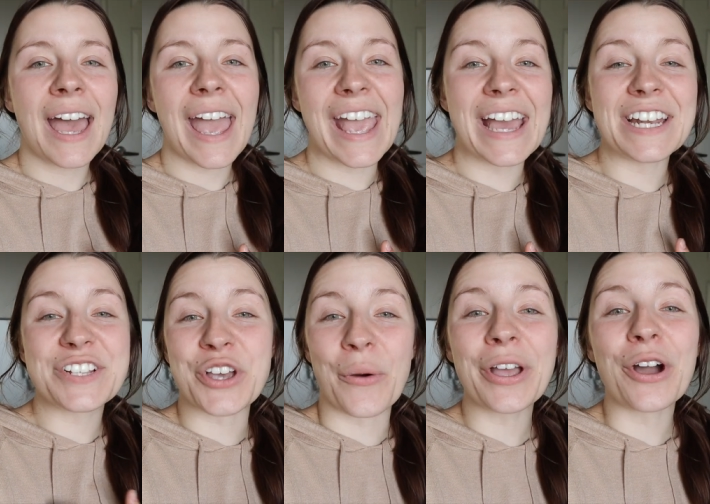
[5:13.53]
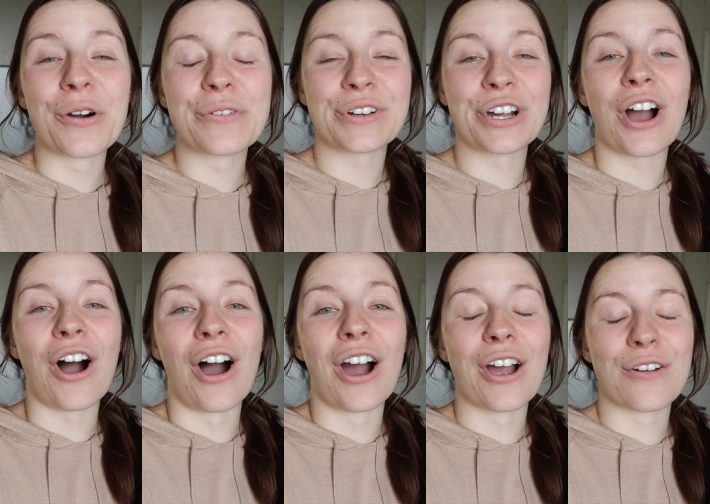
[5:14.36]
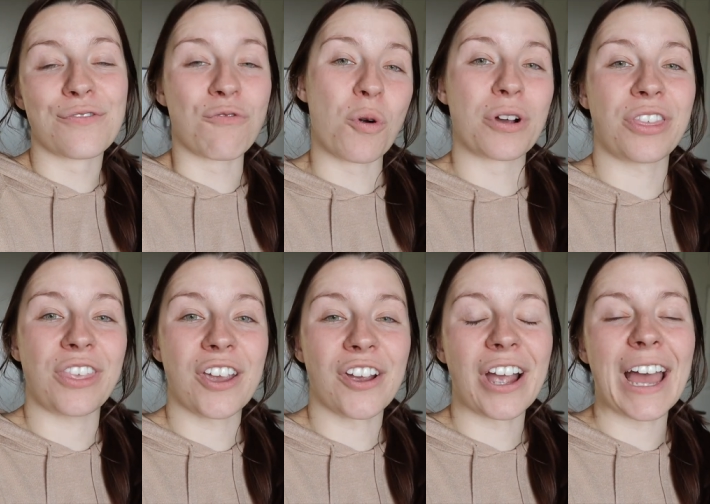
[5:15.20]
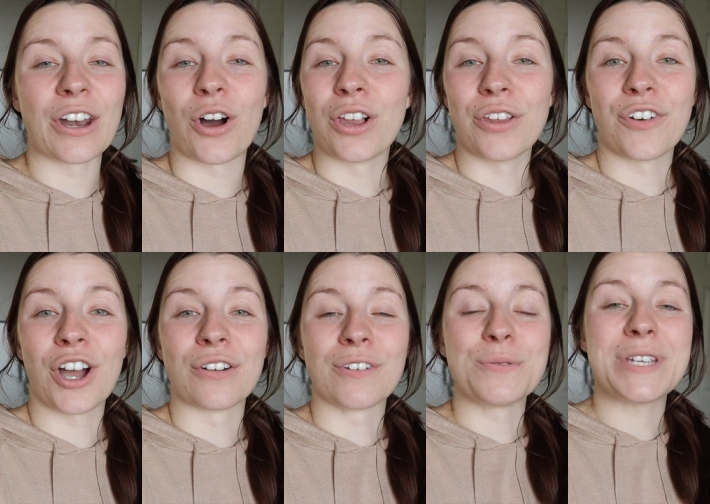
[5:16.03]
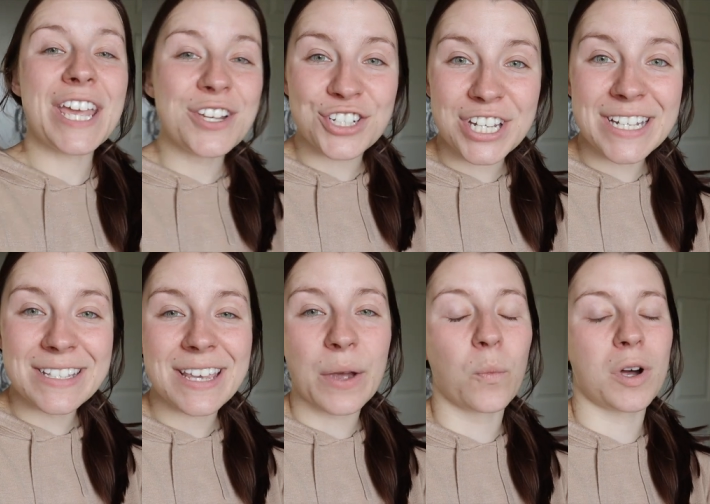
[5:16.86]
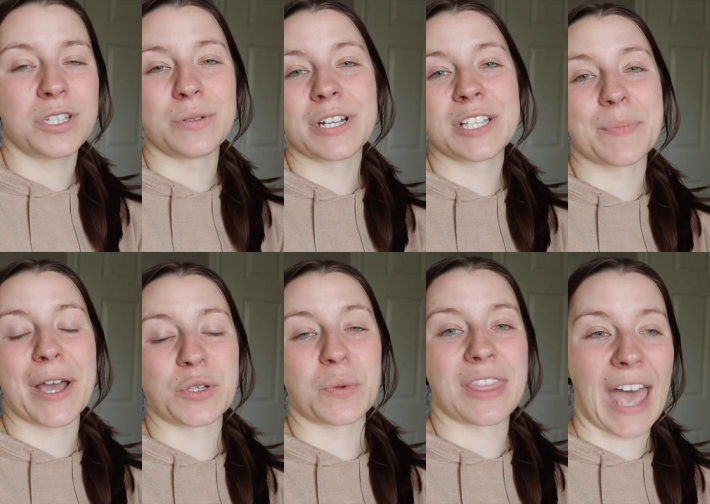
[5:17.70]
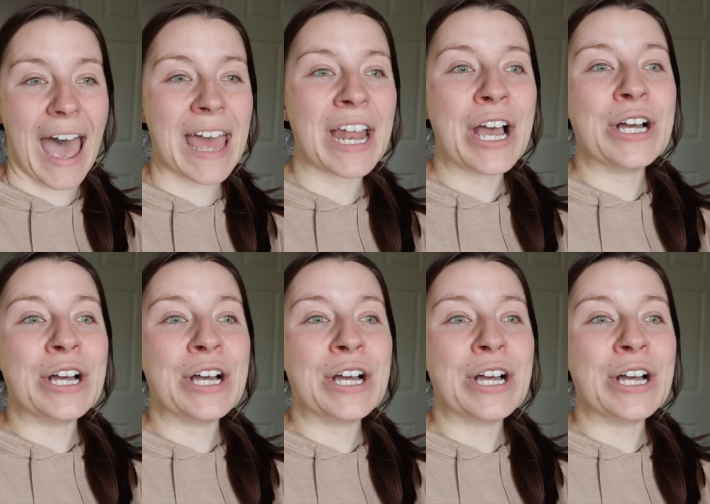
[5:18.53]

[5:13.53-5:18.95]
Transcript: and it's going over our fourth year and all of our rotations and what to expect with that.